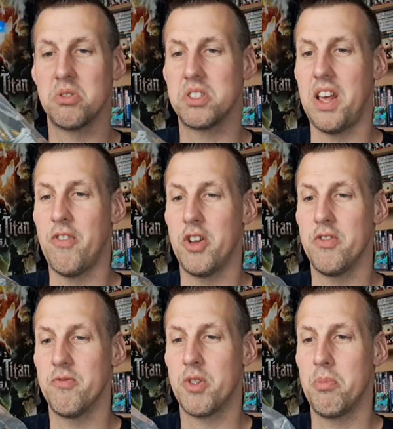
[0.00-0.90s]
7
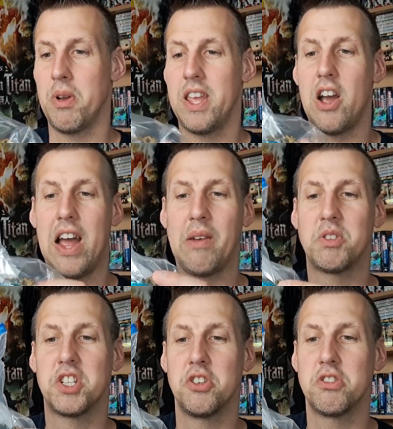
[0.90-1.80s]
complete. I have
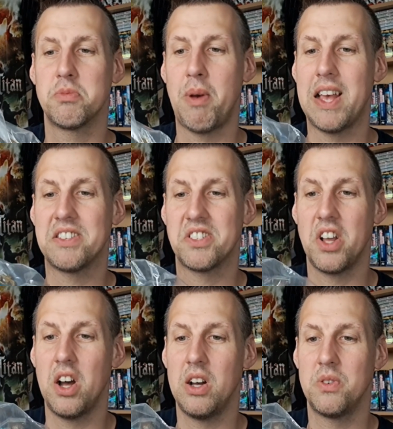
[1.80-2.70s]
2 spare
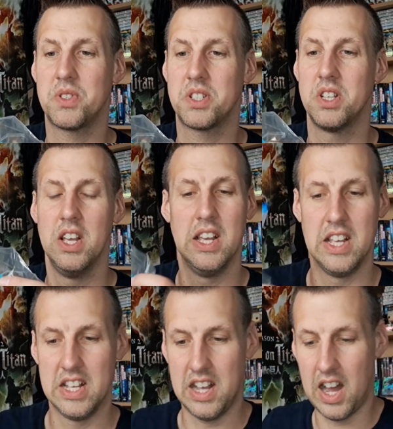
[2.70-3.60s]
staffs,
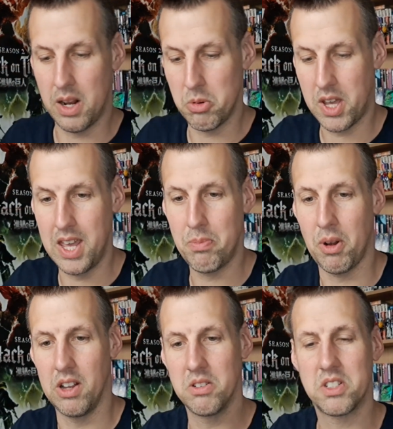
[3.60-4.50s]
and I will keep
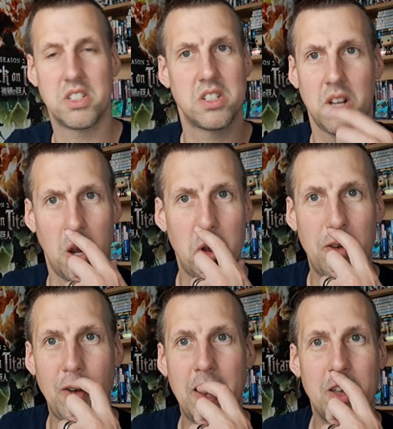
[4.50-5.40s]
those, so
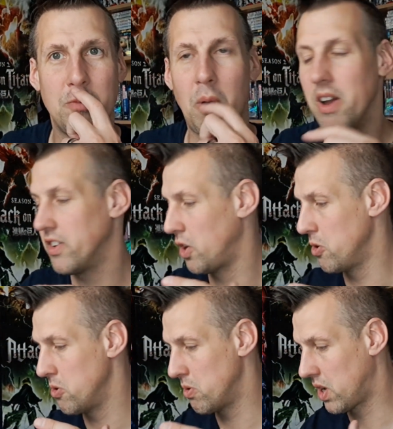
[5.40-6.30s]
if any of mine
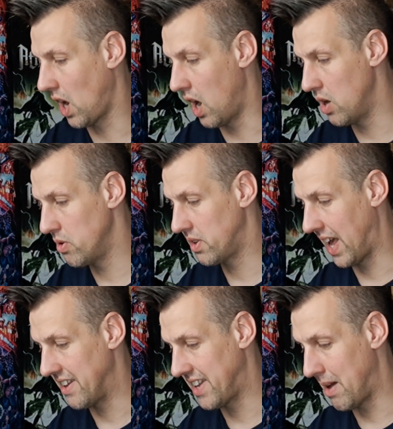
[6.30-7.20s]
do
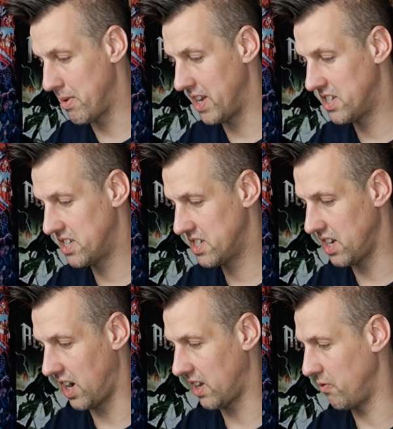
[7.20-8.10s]
get damaged,
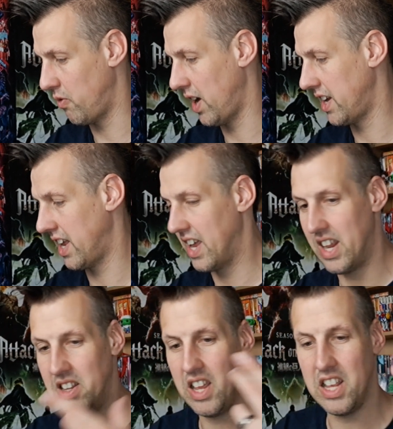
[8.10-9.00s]
I can fade
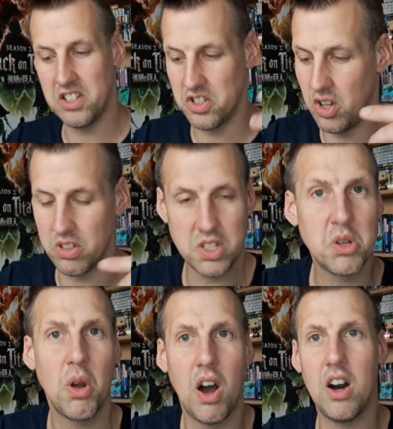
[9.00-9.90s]
it. It's not
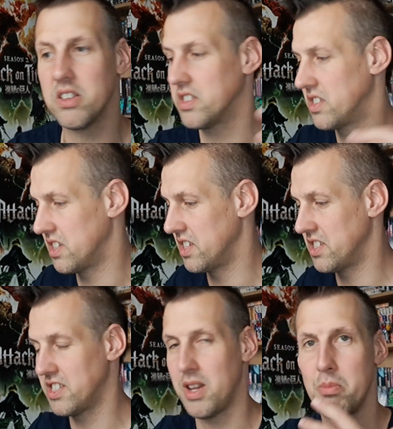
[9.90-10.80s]
too hard to
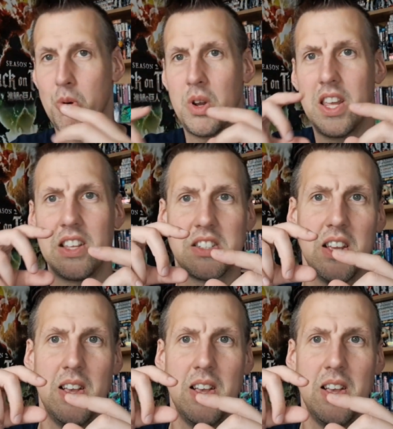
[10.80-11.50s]
disassemble these.